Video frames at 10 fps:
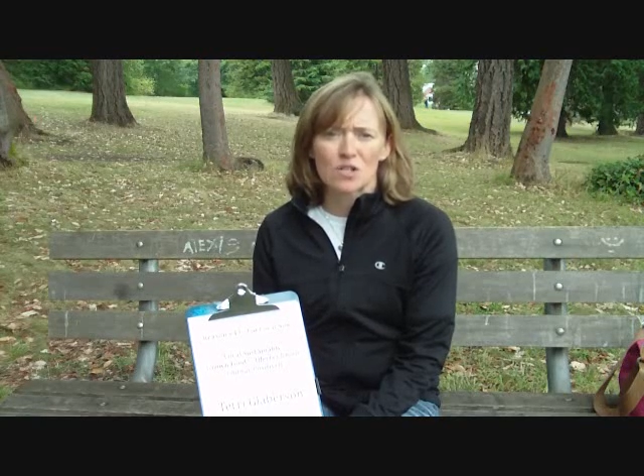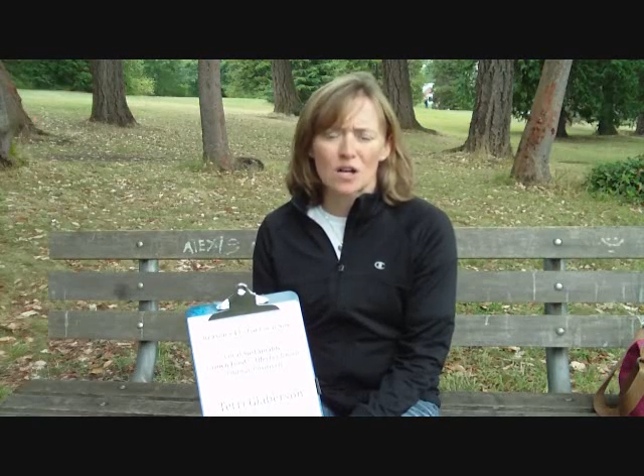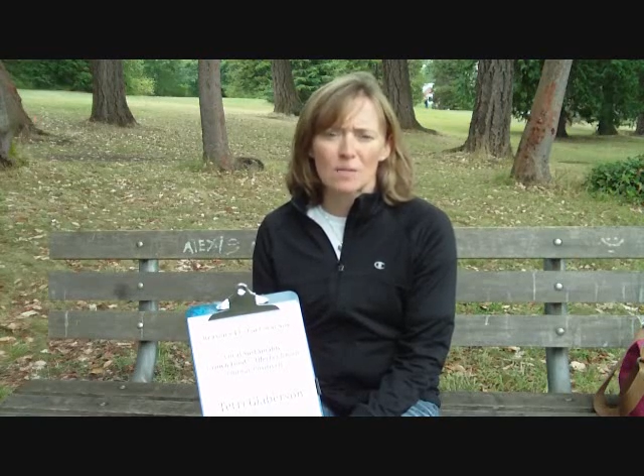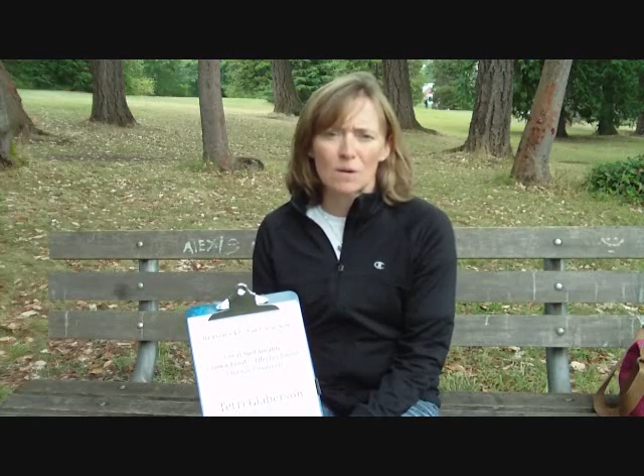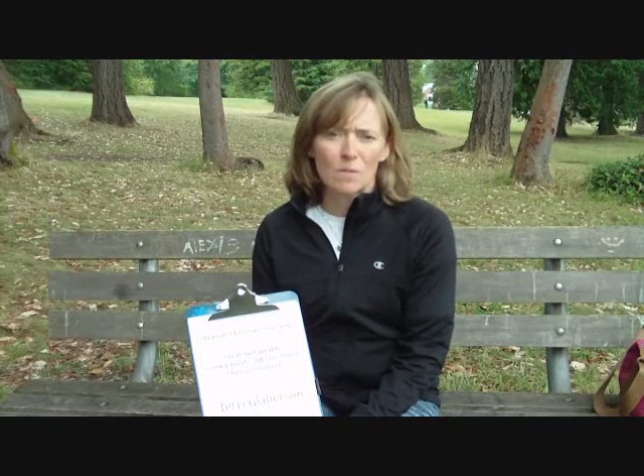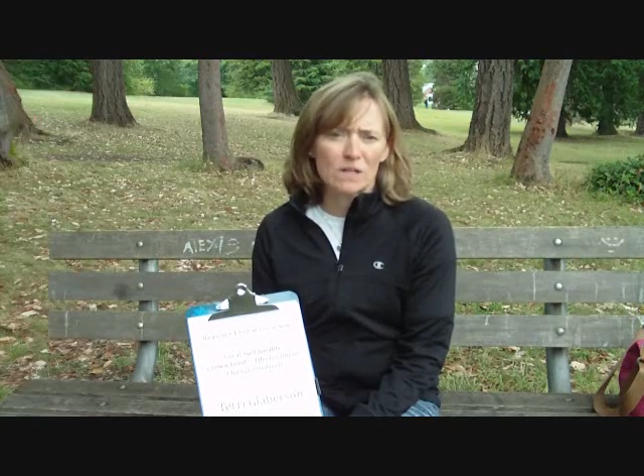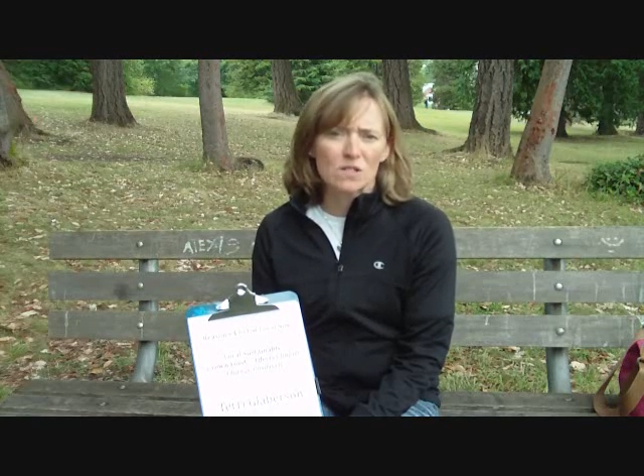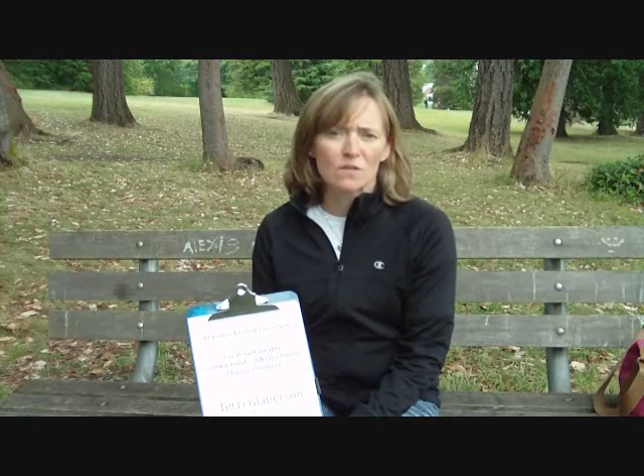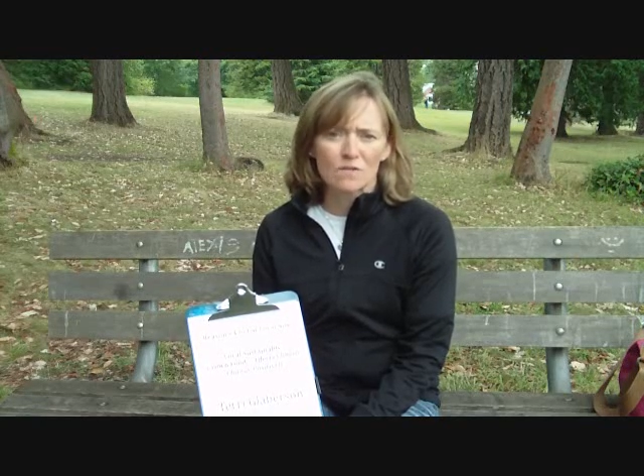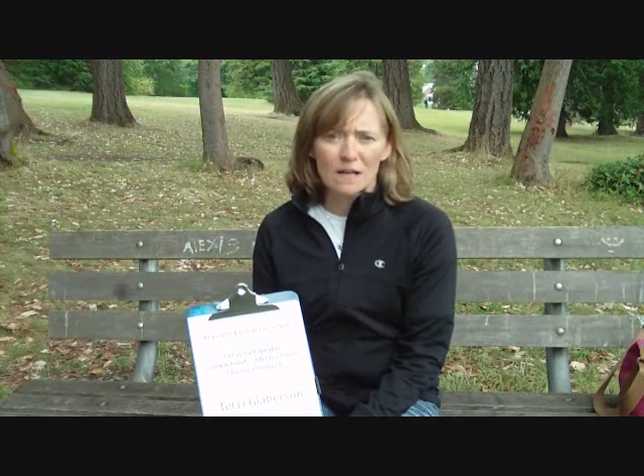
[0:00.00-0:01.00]
talk about
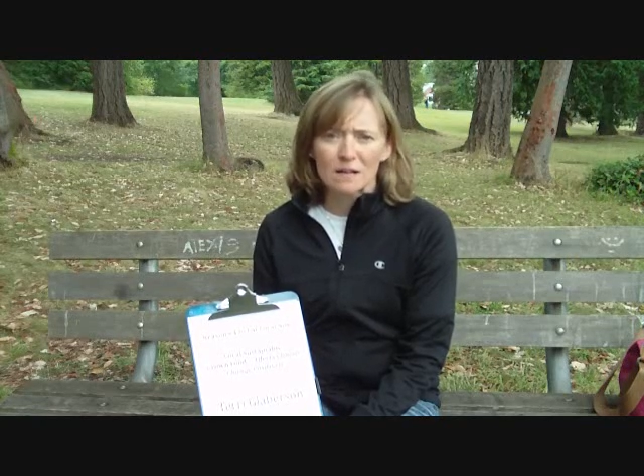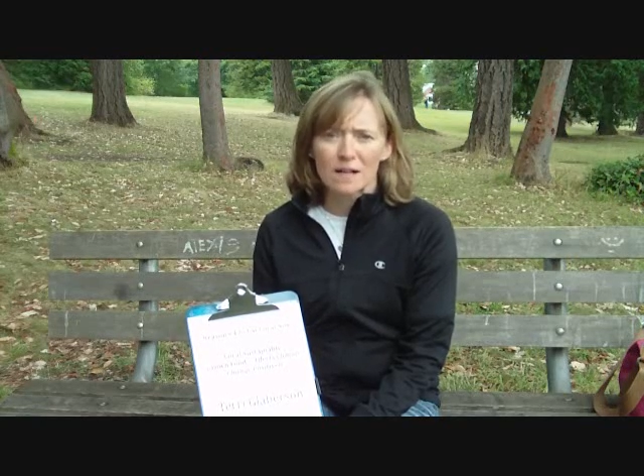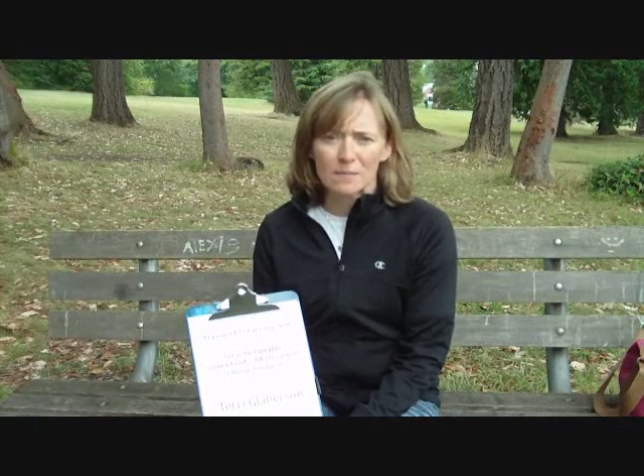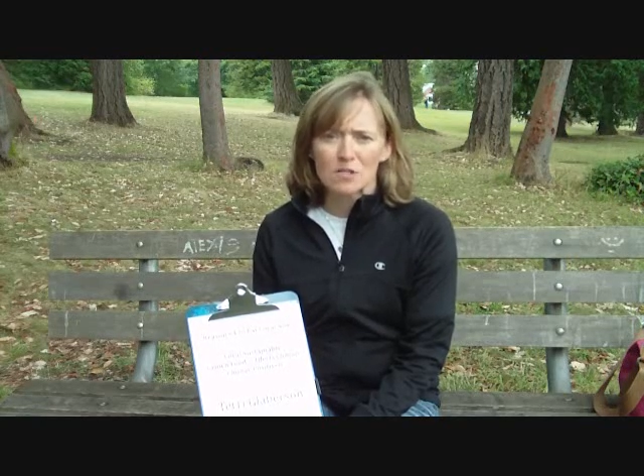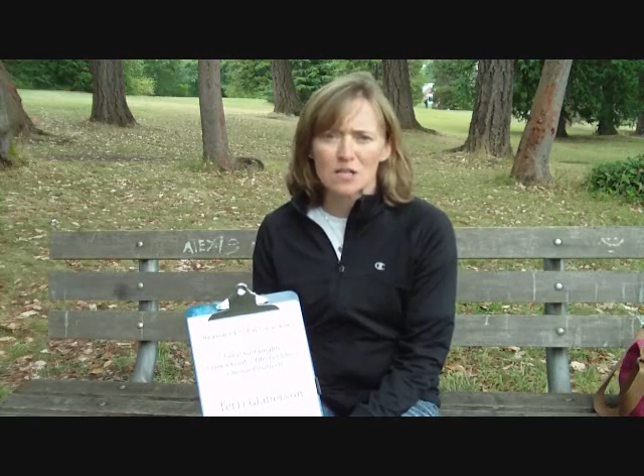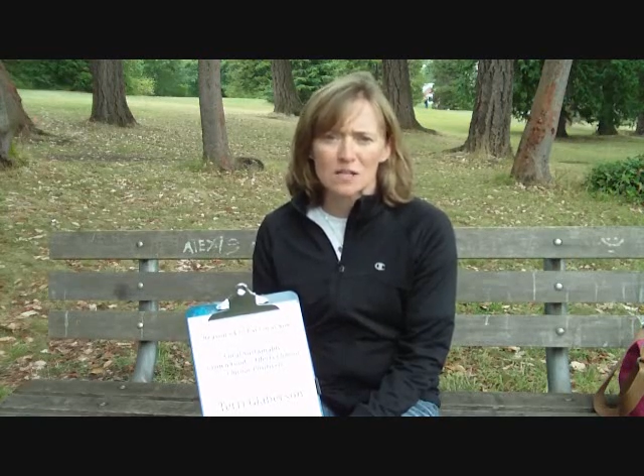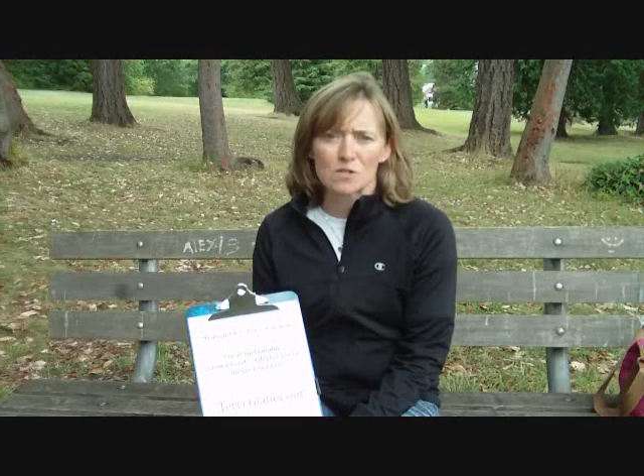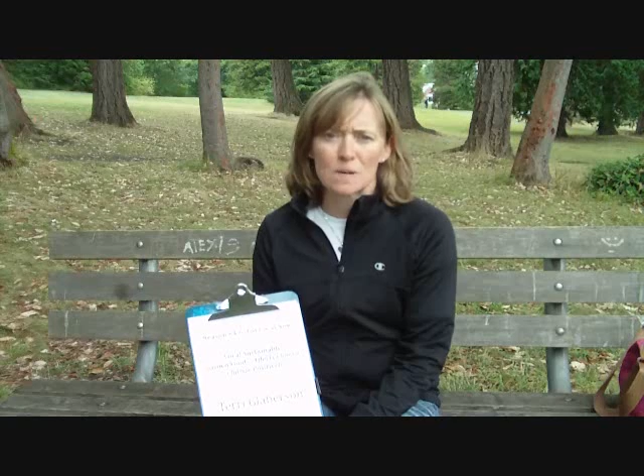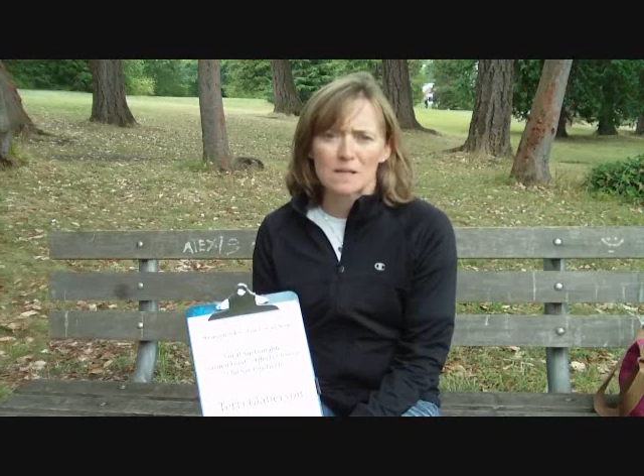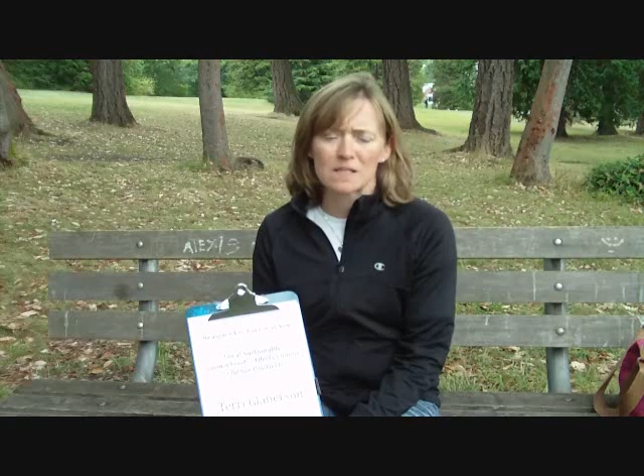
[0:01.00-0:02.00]
ways to affect climate
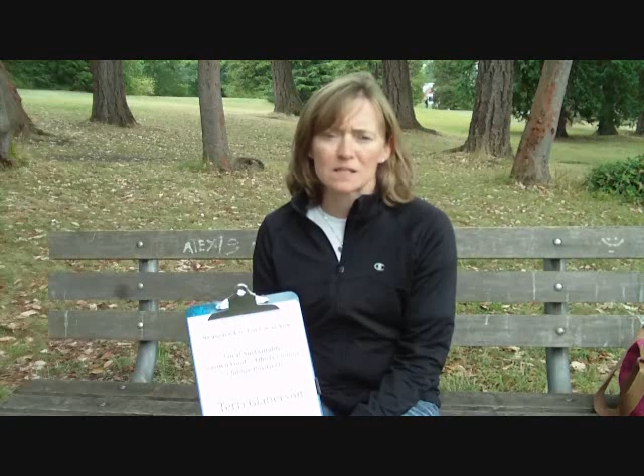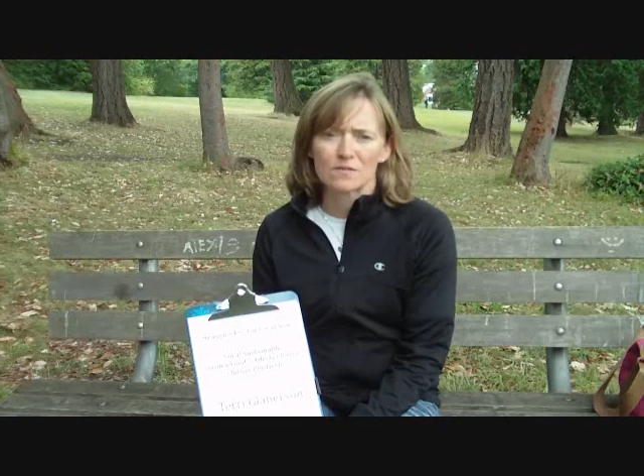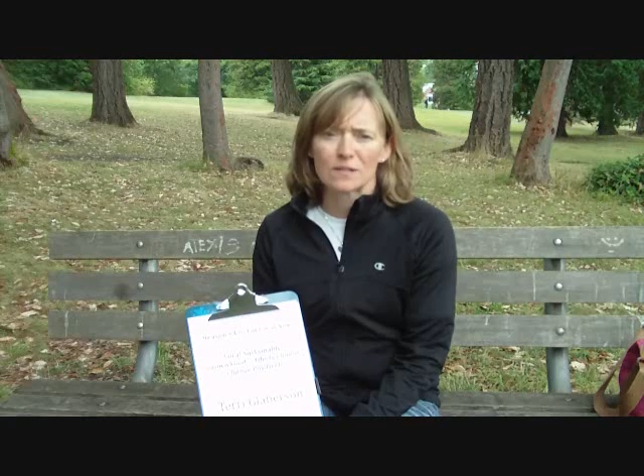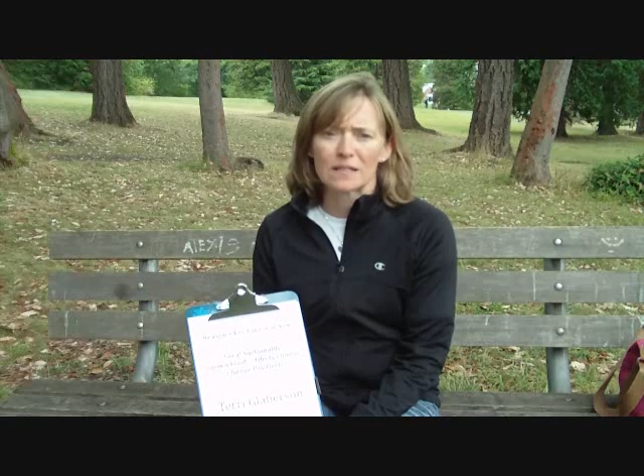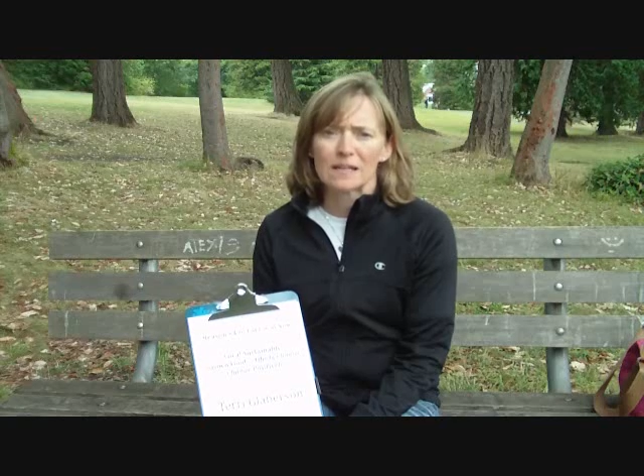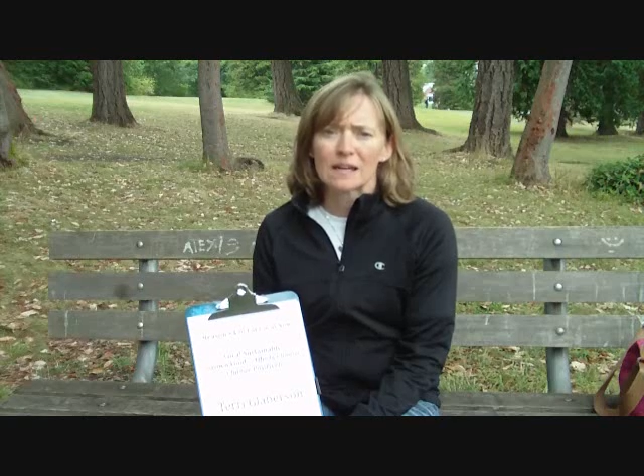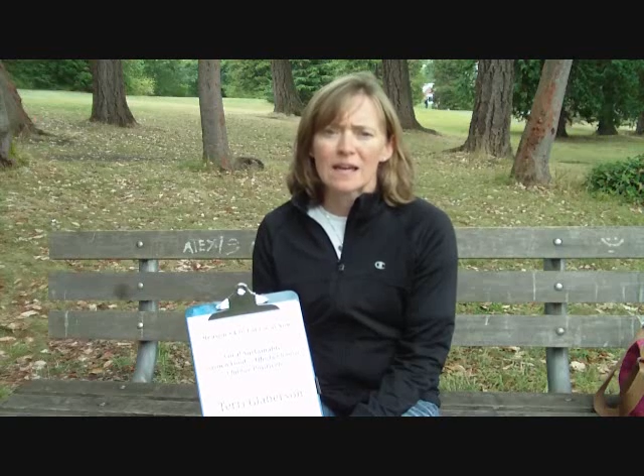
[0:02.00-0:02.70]
change positively.